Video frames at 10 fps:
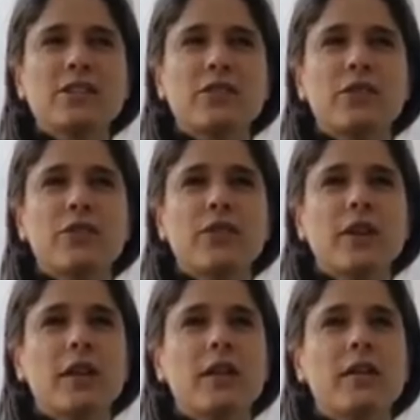So if you're
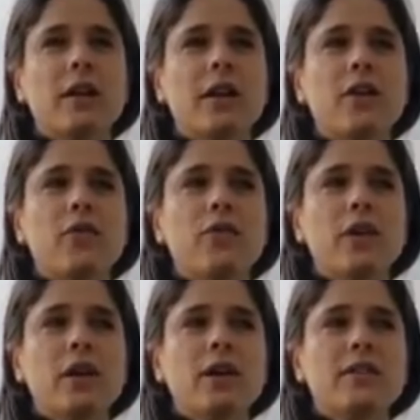feeling a lot of
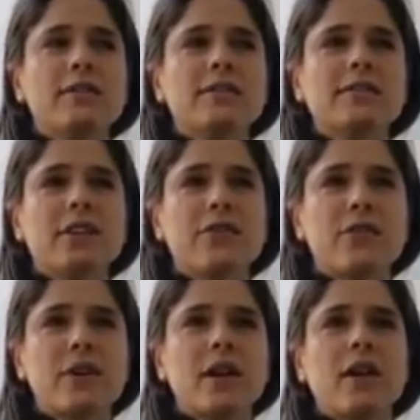
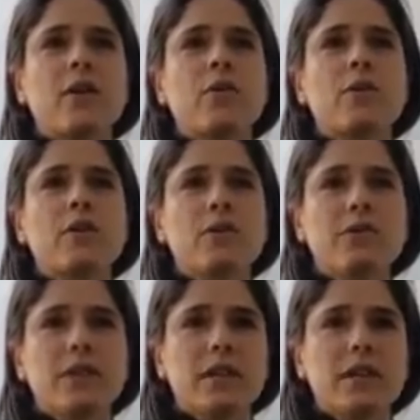suffering or
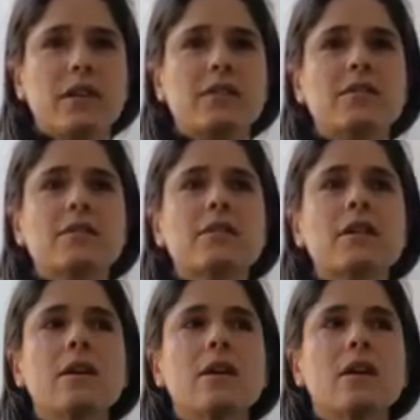loneliness
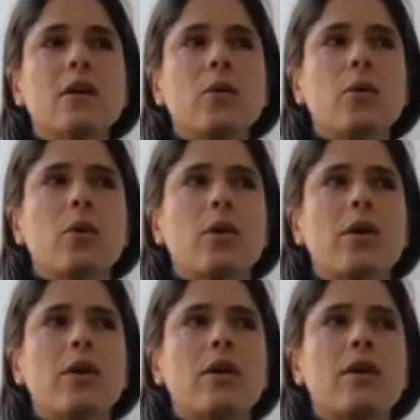
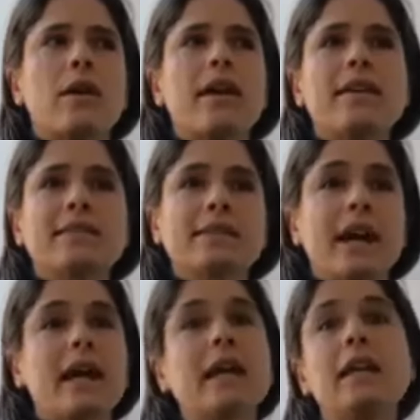or
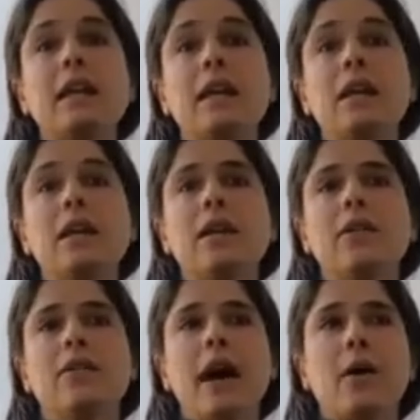anxiety,
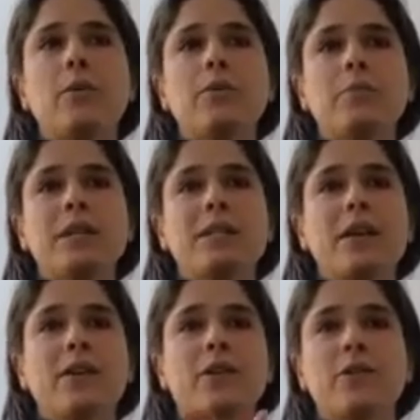that would be
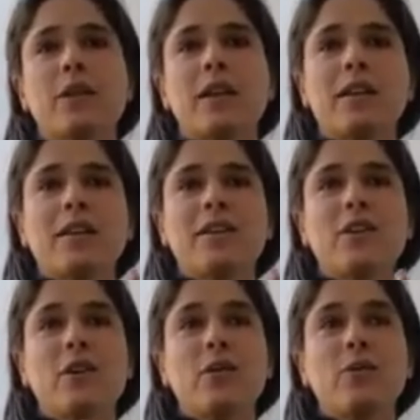telling you that,
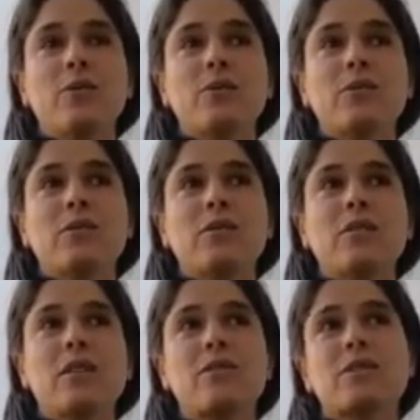you know,
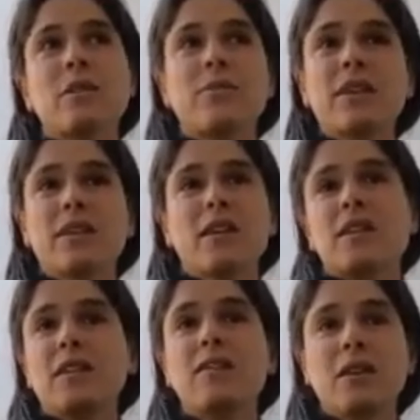there's something
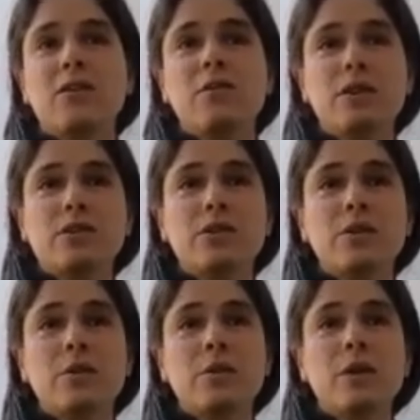that you need to